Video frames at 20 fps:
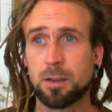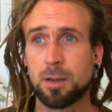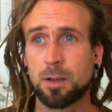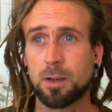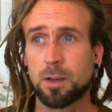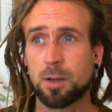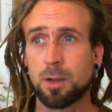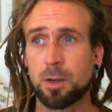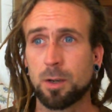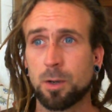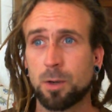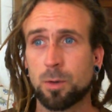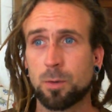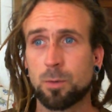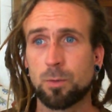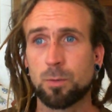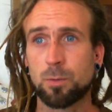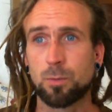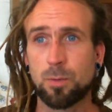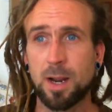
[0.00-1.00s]
red
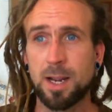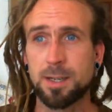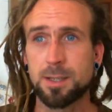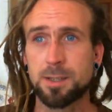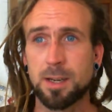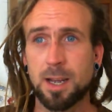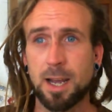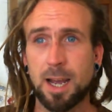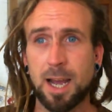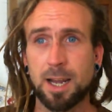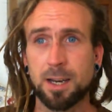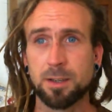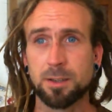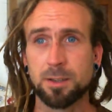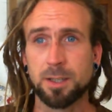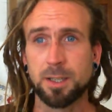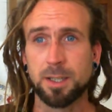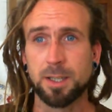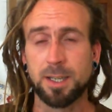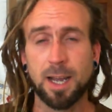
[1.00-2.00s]
and yellow
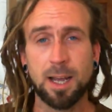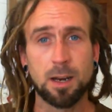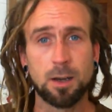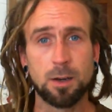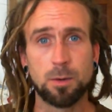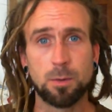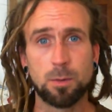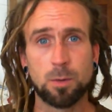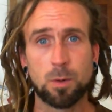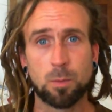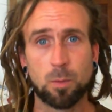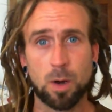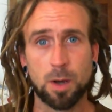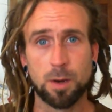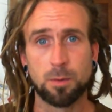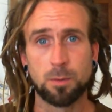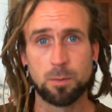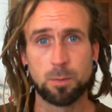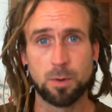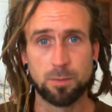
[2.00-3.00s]
one with the
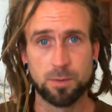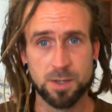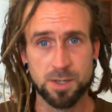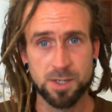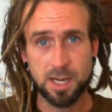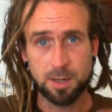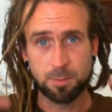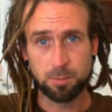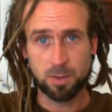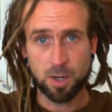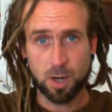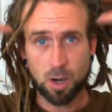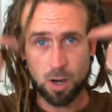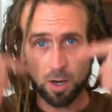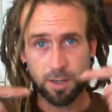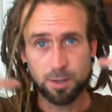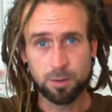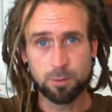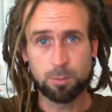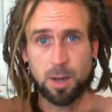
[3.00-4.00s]
same kind of pattern
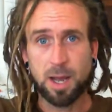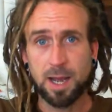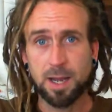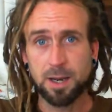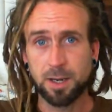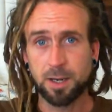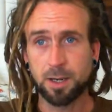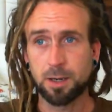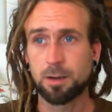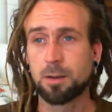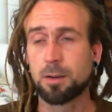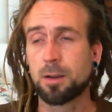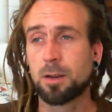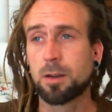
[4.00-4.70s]
going down.